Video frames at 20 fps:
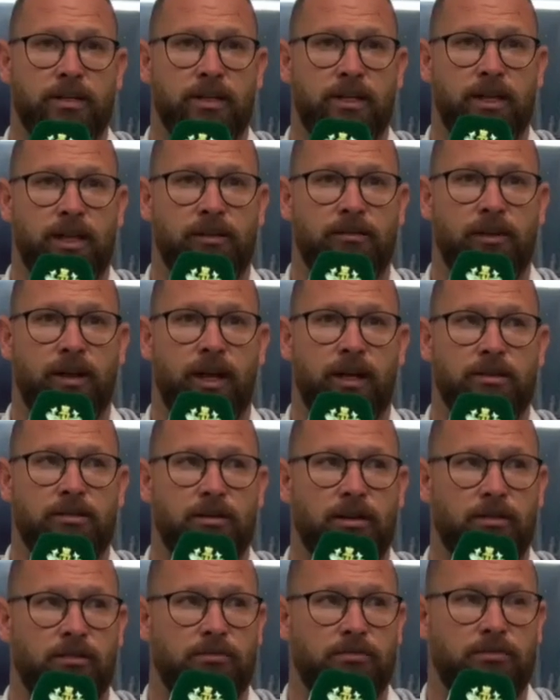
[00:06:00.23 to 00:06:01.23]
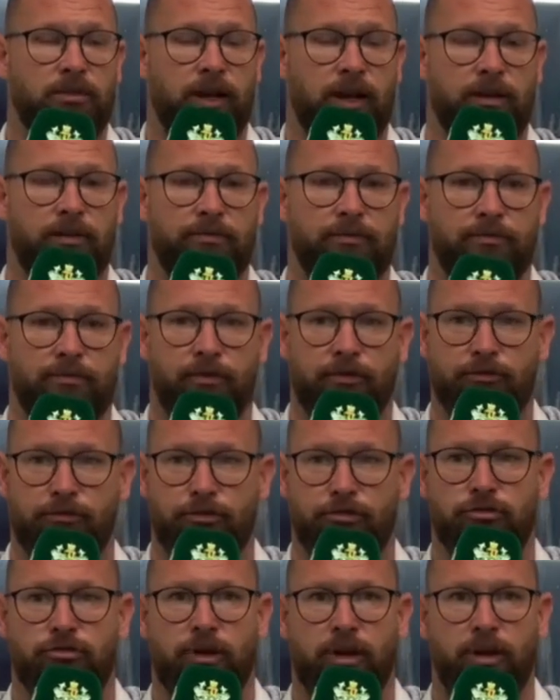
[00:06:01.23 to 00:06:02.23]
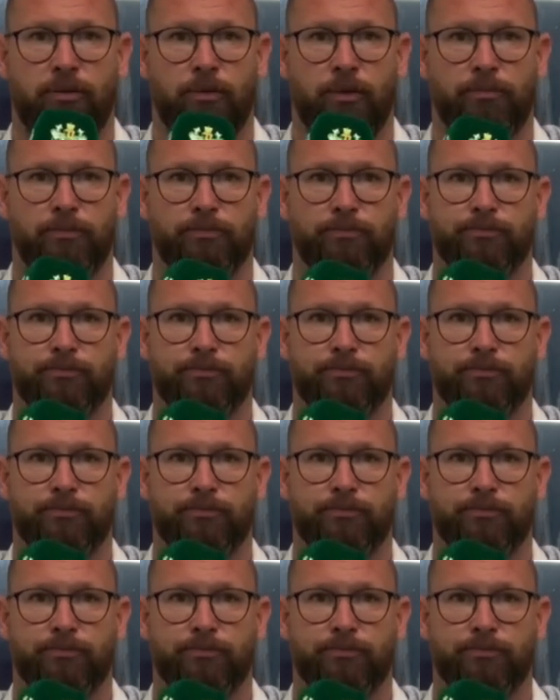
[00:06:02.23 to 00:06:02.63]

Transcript: to deliver that. So yeah, frustrating one.